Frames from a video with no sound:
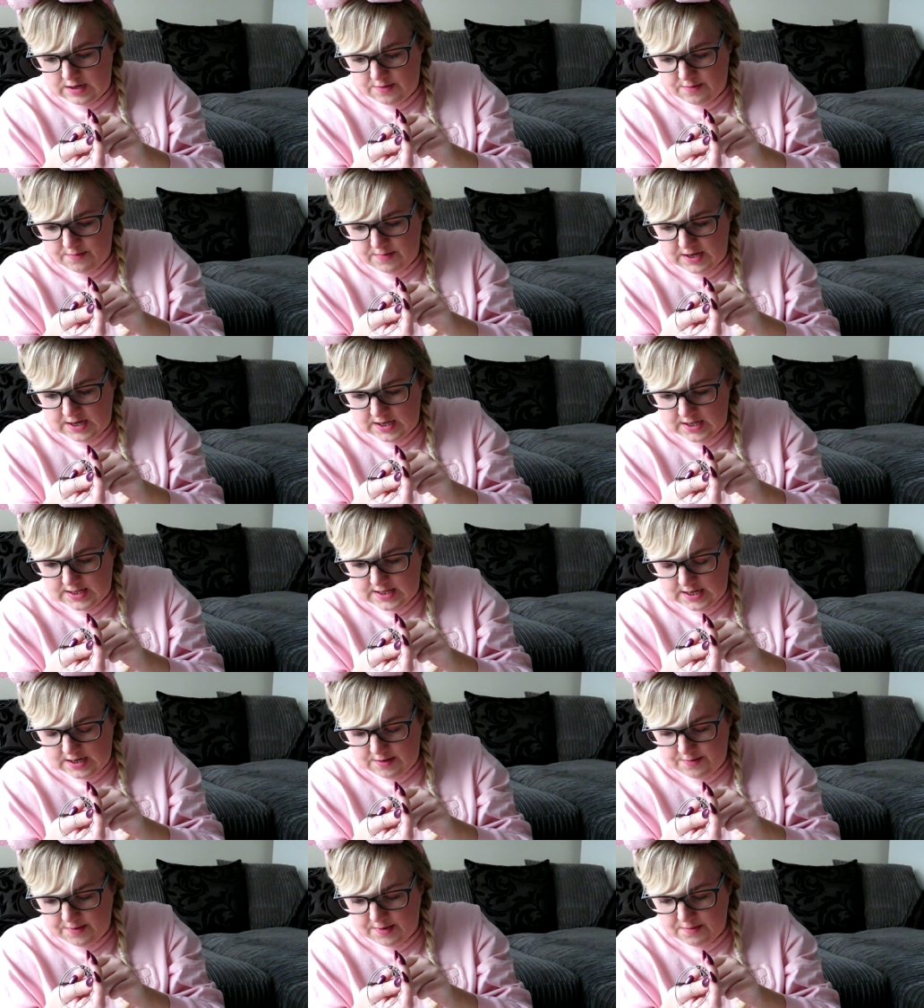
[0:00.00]
Mickey's
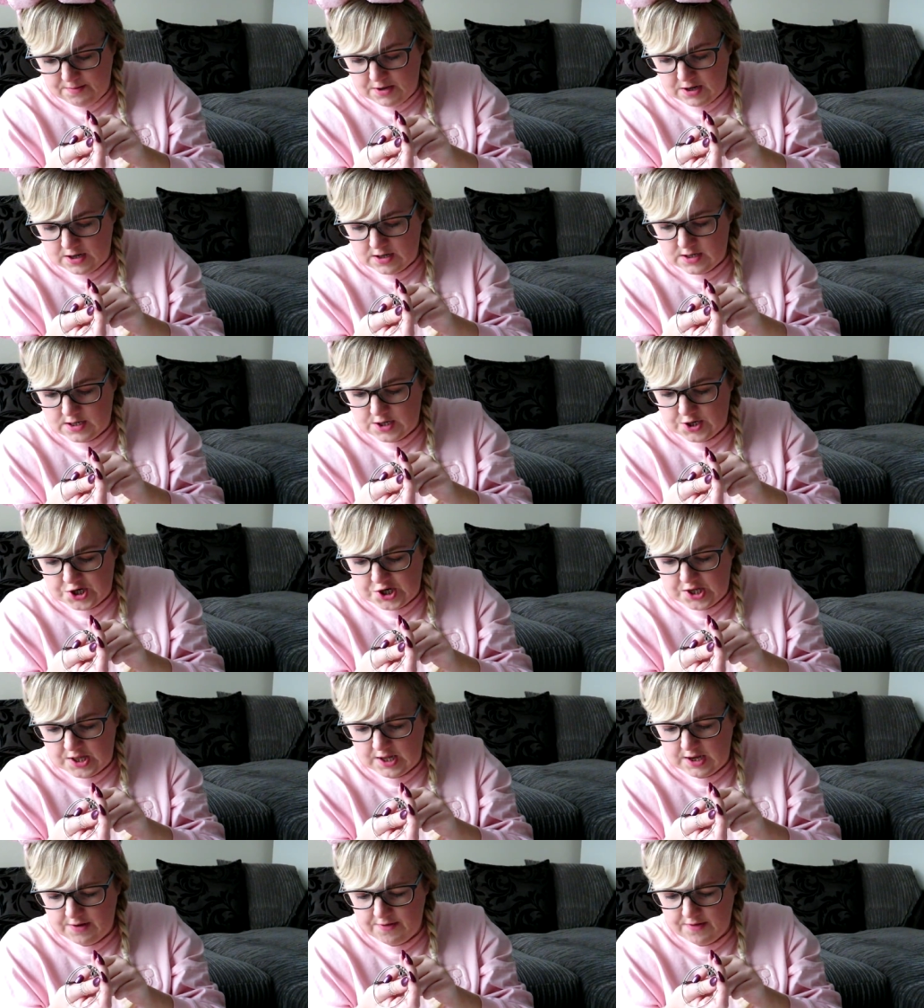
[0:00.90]
Halloween Party
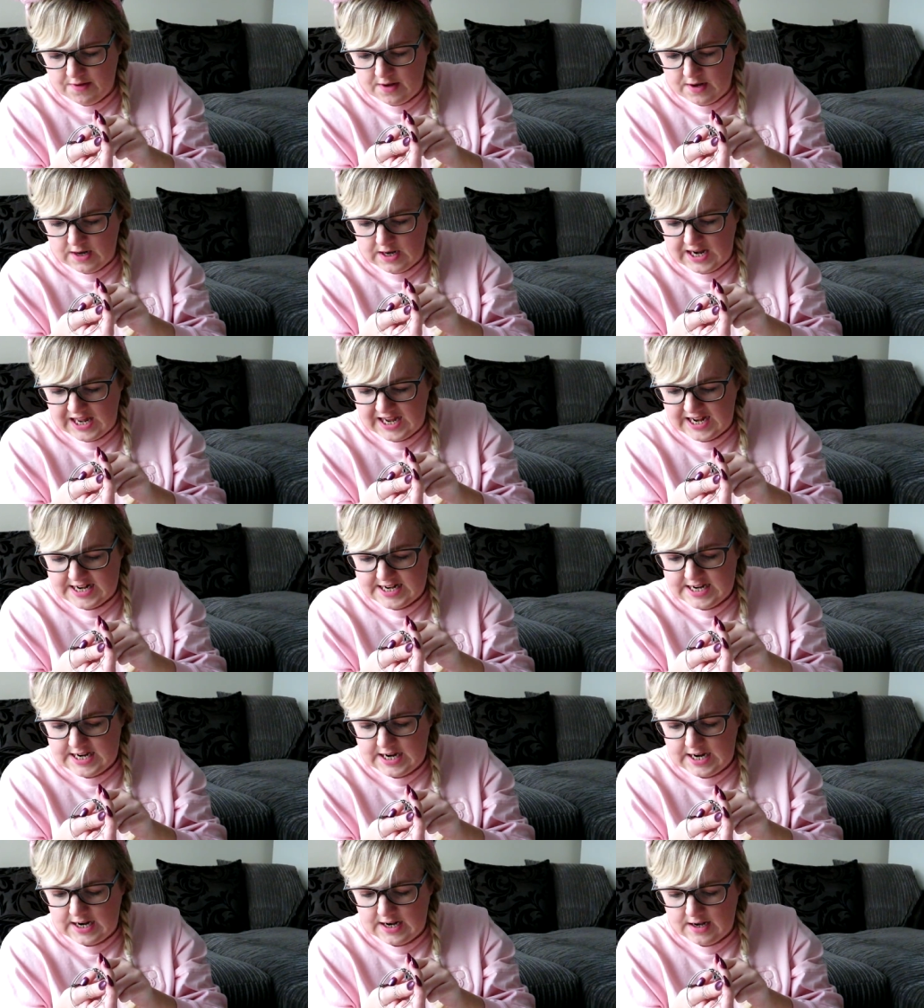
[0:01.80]

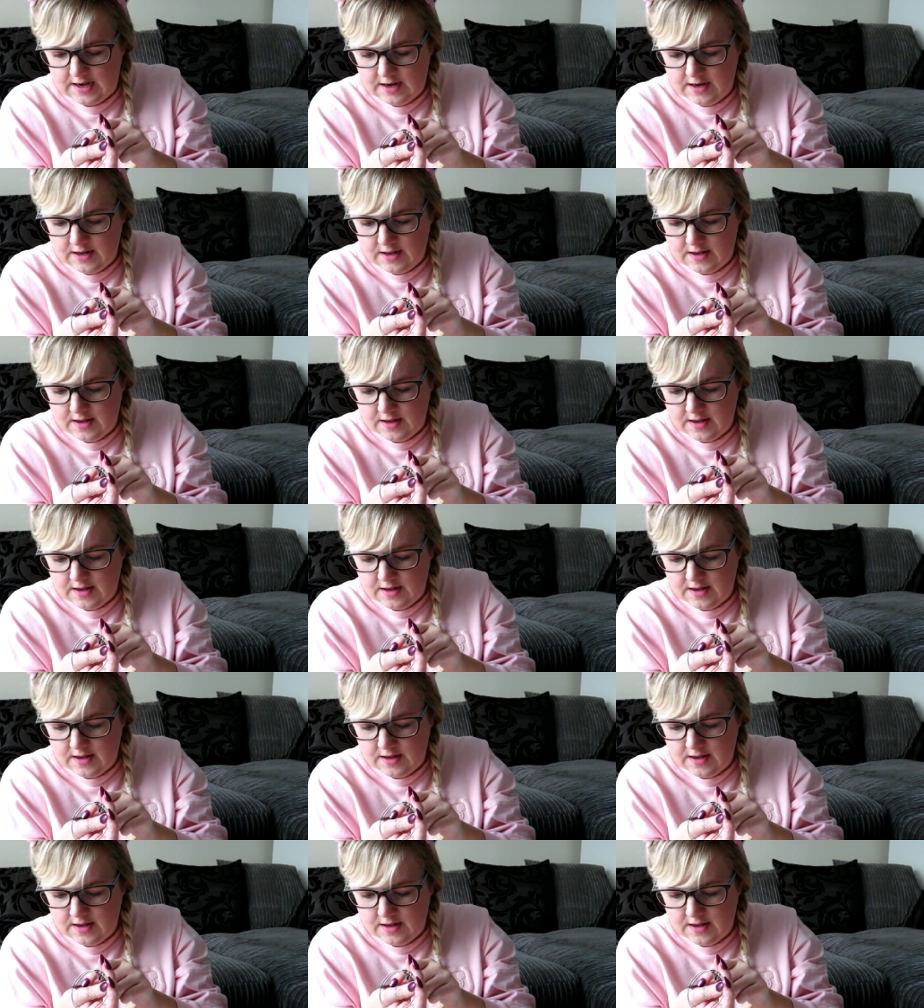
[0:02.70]
2018.